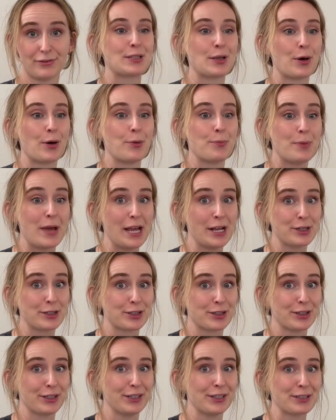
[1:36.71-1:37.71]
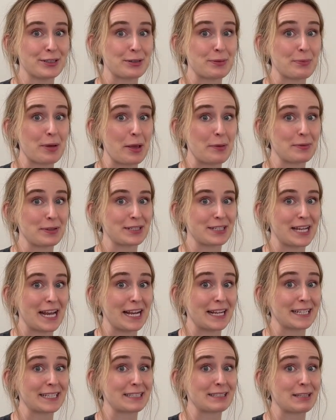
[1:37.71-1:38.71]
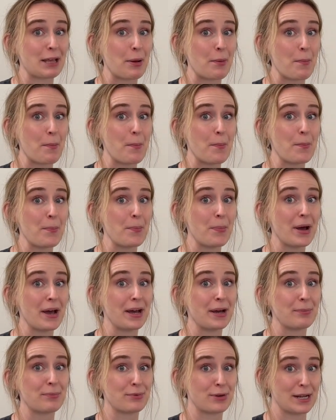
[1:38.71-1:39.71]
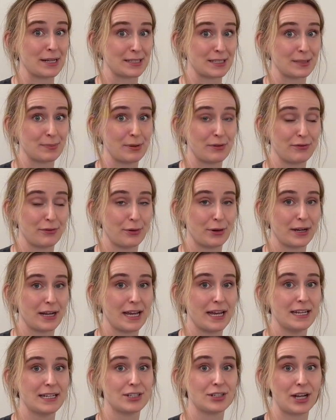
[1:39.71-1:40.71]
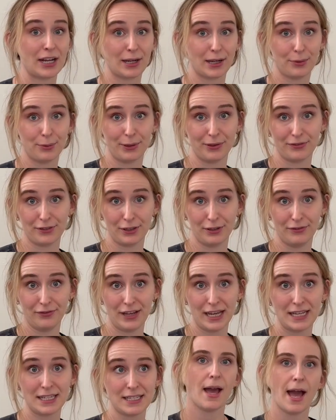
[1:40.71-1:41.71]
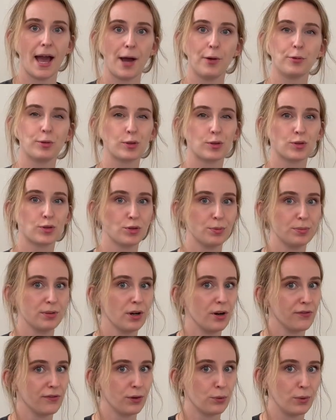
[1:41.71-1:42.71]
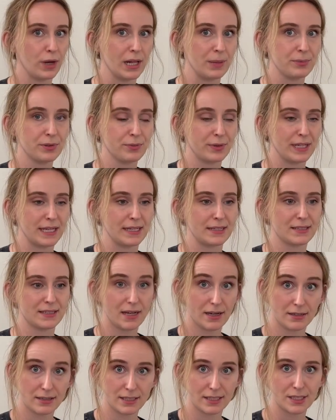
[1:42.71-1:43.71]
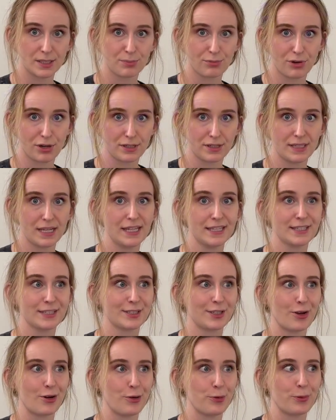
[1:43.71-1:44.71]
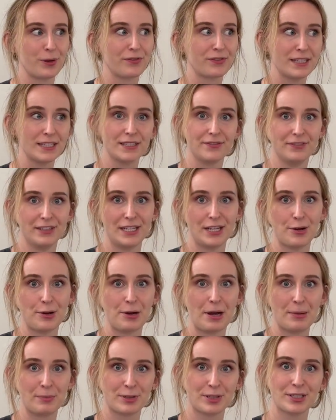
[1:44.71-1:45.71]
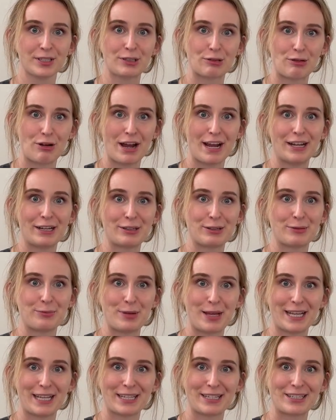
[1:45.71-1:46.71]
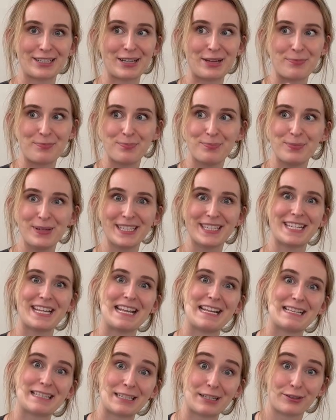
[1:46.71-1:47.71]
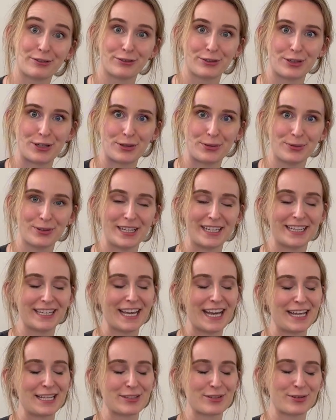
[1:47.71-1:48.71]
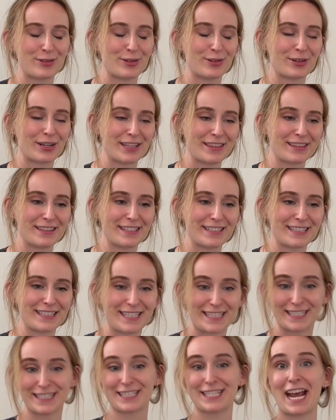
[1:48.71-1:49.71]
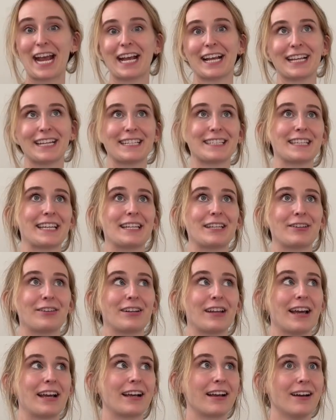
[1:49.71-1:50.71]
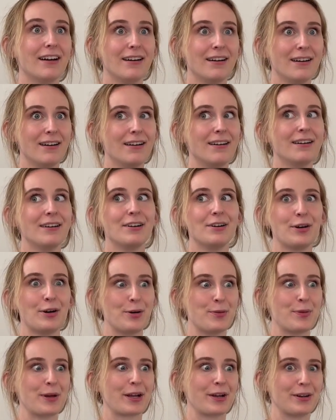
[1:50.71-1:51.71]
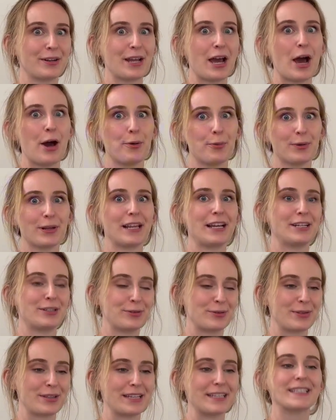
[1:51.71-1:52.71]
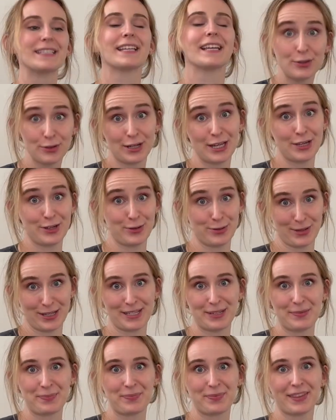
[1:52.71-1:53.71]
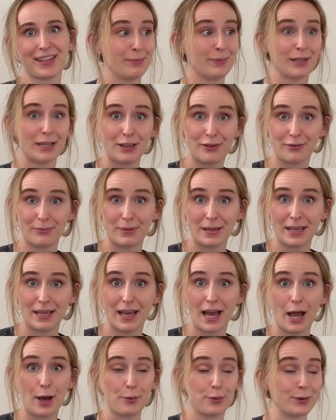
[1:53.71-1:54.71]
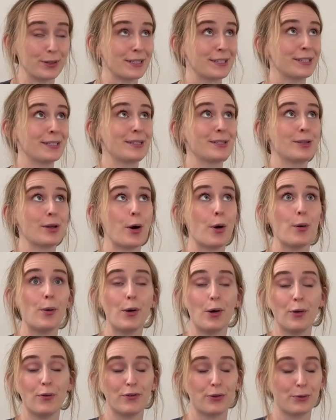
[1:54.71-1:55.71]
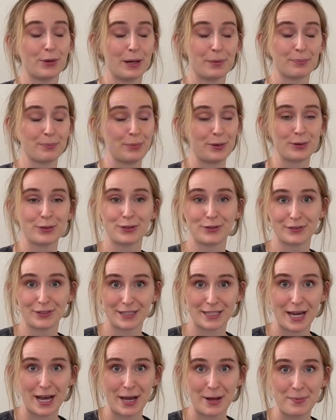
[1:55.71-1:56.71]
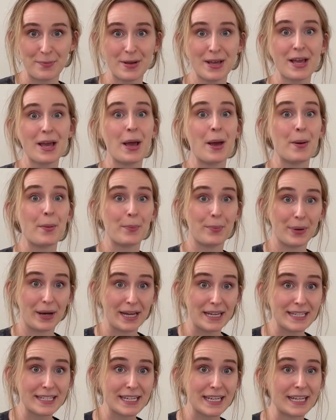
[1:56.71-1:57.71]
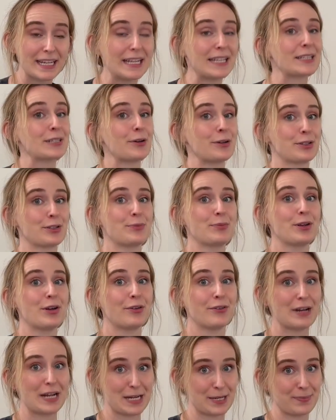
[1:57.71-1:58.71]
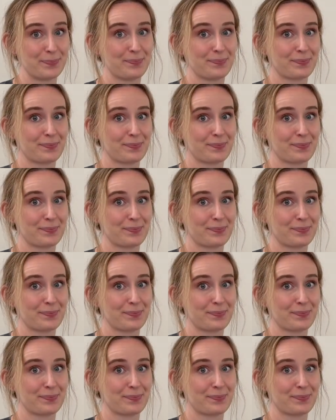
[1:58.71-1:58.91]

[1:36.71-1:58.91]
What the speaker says: So make sure to maybe check some prices beforehand, check with your vet. I was super overwhelmed when I started this process, so with this video I'm just trying to make it a bit easier for you in case you look at this checklist and you're like, oh my god, how will I do this? You can do it. Believe me, I was so overwhelmed most of the time, but it's going to be alright.